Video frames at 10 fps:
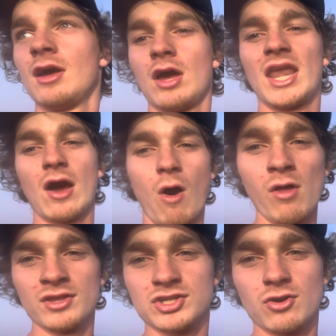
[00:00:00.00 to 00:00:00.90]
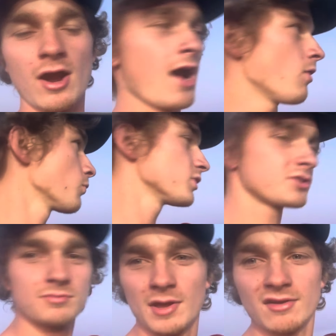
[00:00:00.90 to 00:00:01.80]
Now, all this ground was
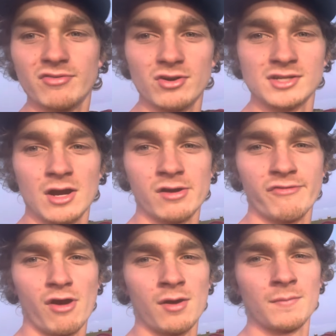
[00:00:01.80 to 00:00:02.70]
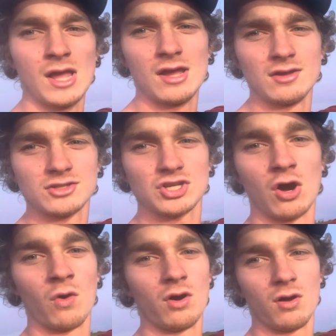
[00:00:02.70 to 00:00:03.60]
meant for a dairy farm.
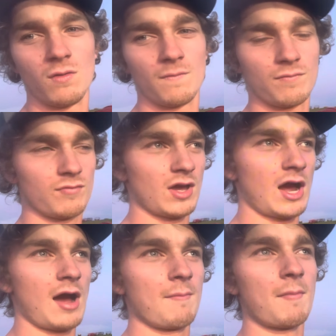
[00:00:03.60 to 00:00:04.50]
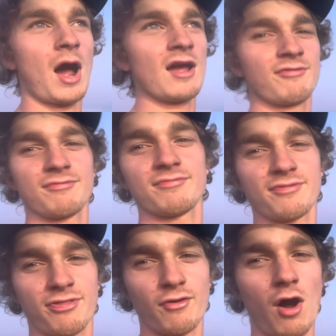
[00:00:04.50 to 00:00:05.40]
So my
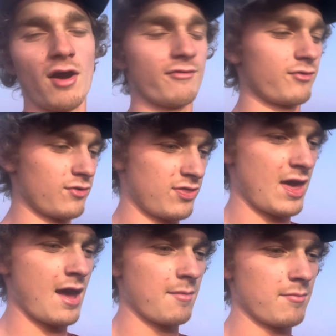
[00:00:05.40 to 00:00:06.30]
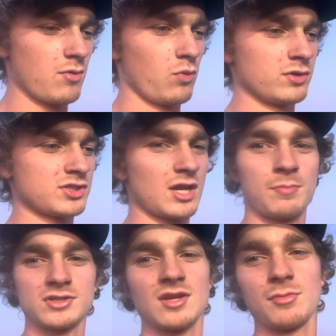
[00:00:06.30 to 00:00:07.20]
thought for them was they
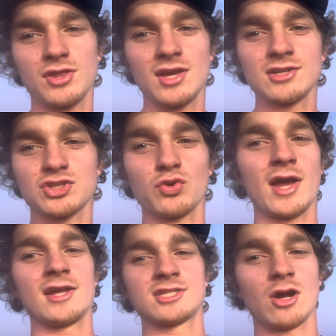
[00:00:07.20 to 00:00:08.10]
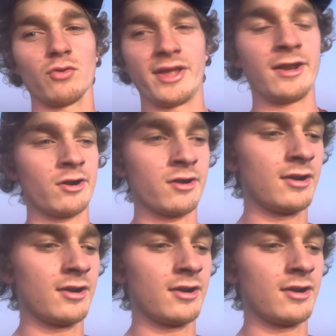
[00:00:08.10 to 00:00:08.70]
put Timothy in so it heads out later,